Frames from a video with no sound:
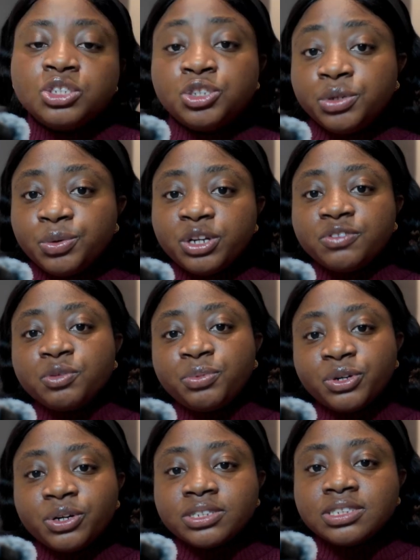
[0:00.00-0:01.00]
During one of the
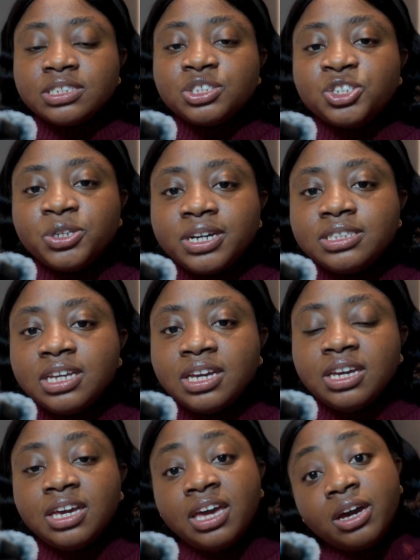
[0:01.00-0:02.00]
ProductSis
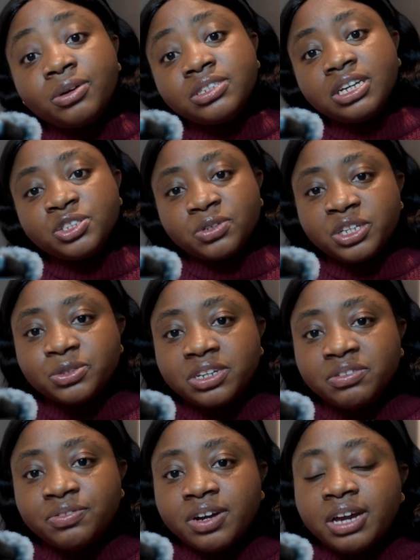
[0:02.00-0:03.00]
Q&A held in
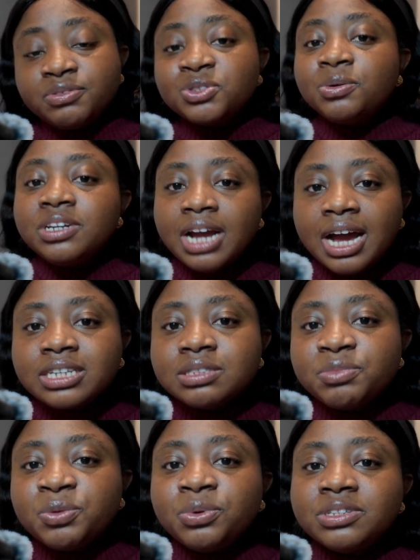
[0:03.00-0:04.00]
2025, someone asked
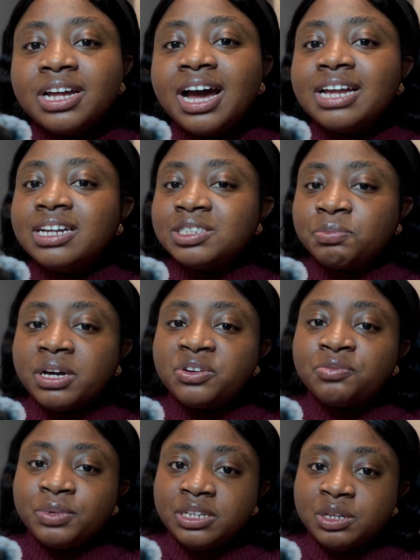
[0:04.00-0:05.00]
me what the hardest part
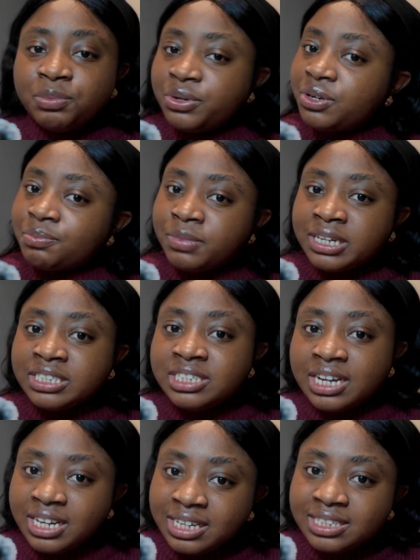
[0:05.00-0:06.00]
of being a product
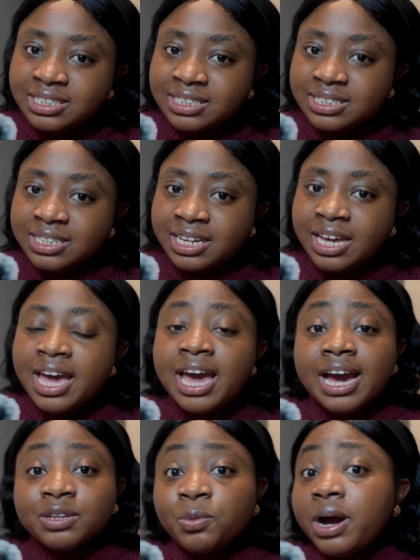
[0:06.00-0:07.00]
manager is.
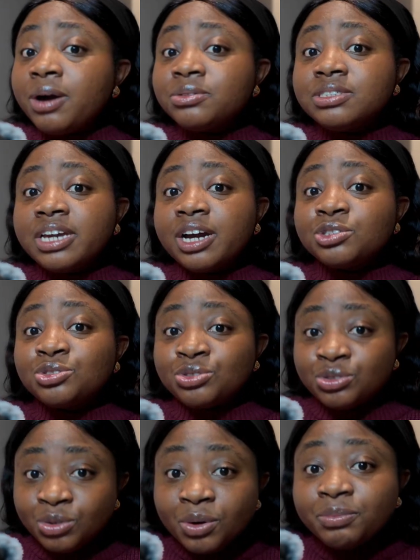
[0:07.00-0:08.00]
And while there are
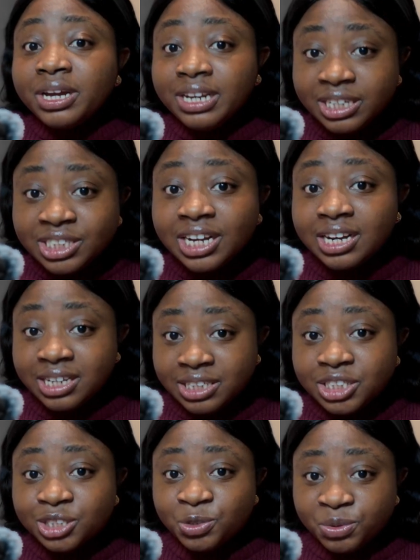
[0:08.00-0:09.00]
so many
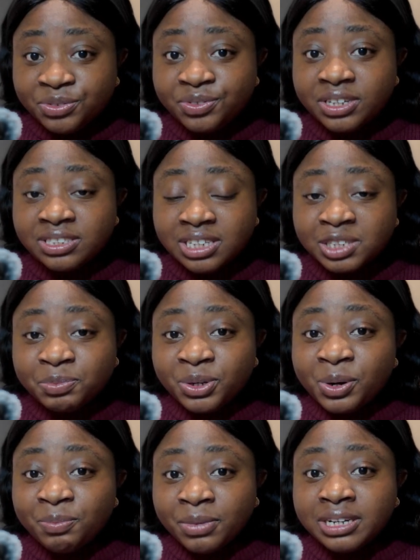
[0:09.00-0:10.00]
challenges we face as
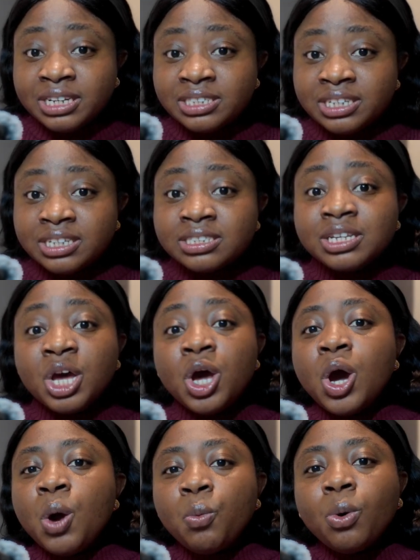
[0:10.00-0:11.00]
product managers,
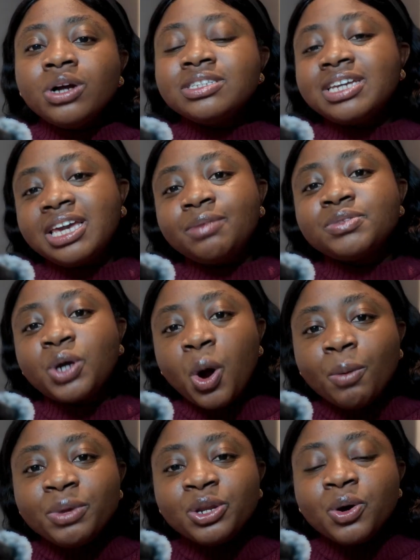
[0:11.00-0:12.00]
one keeps
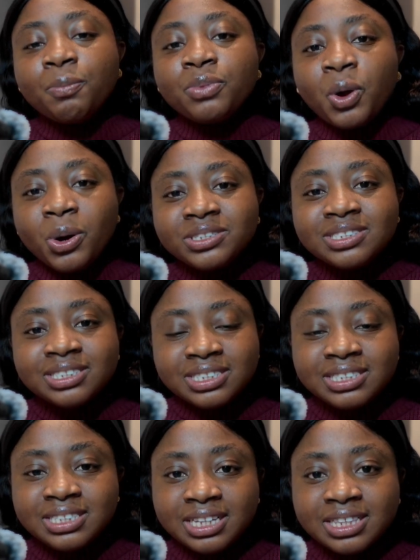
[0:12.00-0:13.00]
coming up
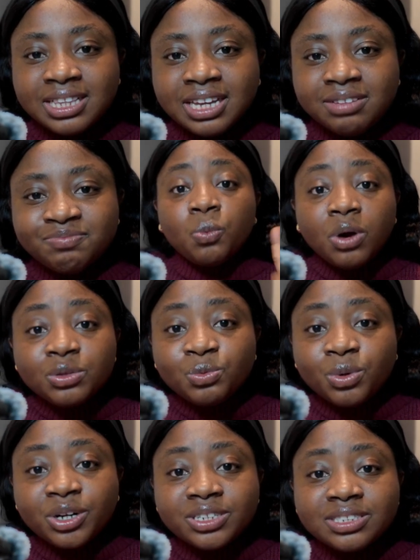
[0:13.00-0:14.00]
consistently. One
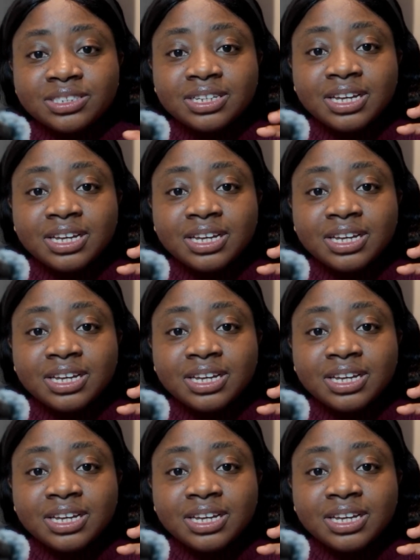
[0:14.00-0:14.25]
word: